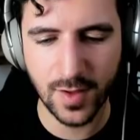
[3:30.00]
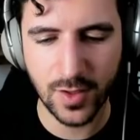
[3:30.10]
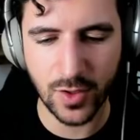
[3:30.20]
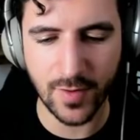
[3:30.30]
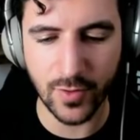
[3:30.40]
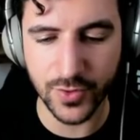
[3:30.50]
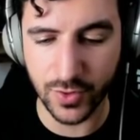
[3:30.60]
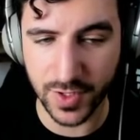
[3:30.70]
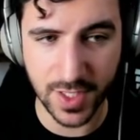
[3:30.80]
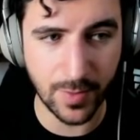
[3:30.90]
you have
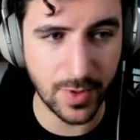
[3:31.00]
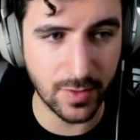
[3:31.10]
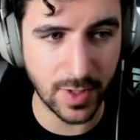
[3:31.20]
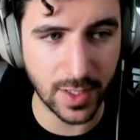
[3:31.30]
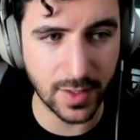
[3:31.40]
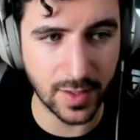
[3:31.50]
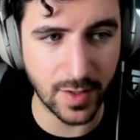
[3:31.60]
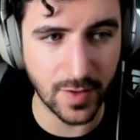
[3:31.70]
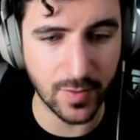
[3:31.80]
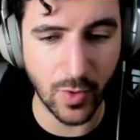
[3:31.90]
also your W, right, that
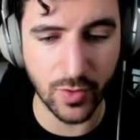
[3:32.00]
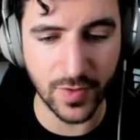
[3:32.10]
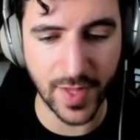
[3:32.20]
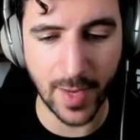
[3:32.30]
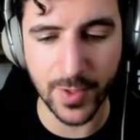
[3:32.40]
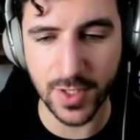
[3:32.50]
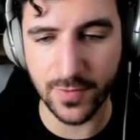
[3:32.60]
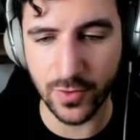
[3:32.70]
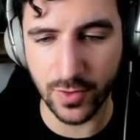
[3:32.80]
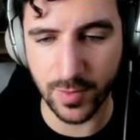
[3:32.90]
does bonus damage
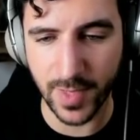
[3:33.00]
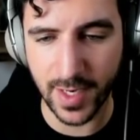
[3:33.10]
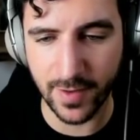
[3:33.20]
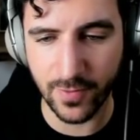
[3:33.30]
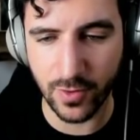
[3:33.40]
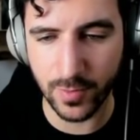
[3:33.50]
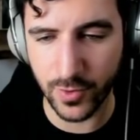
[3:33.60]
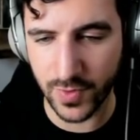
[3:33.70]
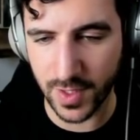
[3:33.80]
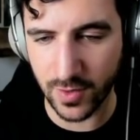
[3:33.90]
if you're in melee form.
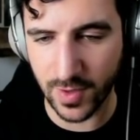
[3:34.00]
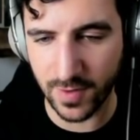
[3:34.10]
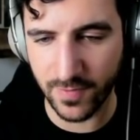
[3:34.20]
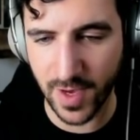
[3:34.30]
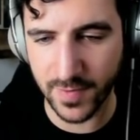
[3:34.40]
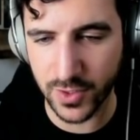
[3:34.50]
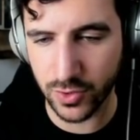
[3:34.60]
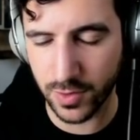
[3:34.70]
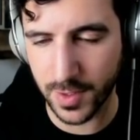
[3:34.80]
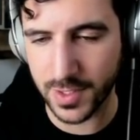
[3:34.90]
You see the 25 that
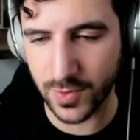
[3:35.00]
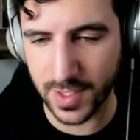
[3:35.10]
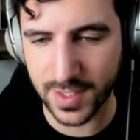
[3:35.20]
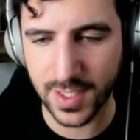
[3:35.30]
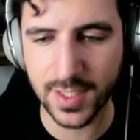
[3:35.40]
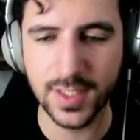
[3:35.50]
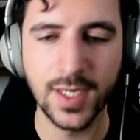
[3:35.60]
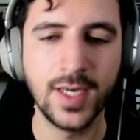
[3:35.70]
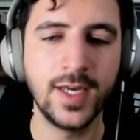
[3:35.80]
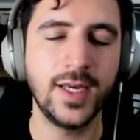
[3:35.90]
show and 26.
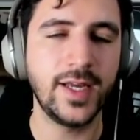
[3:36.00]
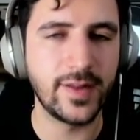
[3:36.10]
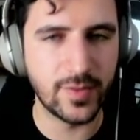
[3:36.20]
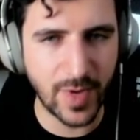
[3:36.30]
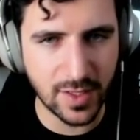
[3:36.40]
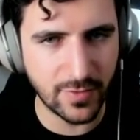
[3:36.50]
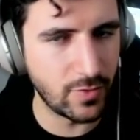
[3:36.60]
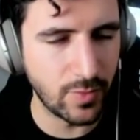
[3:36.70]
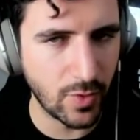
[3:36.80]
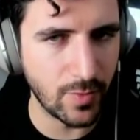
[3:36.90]
It is based off
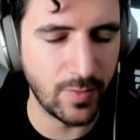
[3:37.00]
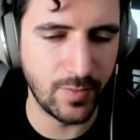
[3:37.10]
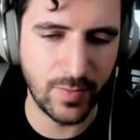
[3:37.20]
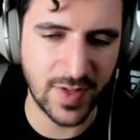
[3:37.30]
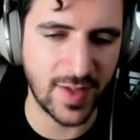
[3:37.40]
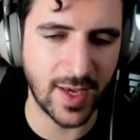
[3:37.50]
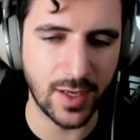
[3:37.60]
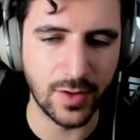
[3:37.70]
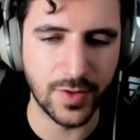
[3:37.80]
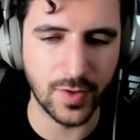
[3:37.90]
of missing
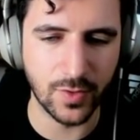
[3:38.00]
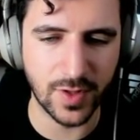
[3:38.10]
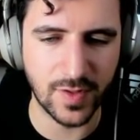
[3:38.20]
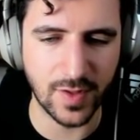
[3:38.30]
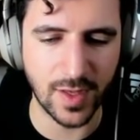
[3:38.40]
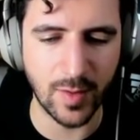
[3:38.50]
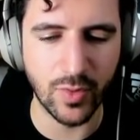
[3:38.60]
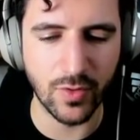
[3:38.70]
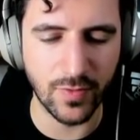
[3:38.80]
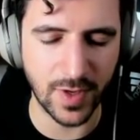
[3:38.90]
health, so it's
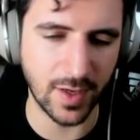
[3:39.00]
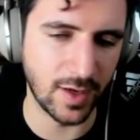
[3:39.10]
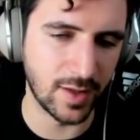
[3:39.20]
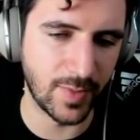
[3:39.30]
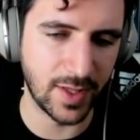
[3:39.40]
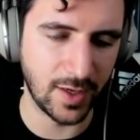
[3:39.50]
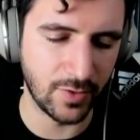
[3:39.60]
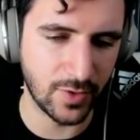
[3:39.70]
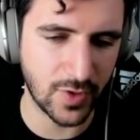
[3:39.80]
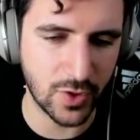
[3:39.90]
improving depending
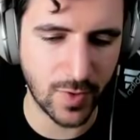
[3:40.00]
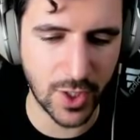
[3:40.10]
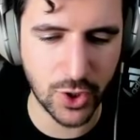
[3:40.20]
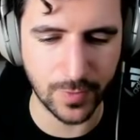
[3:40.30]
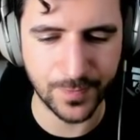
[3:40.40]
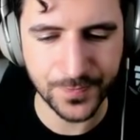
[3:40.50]
on your situation.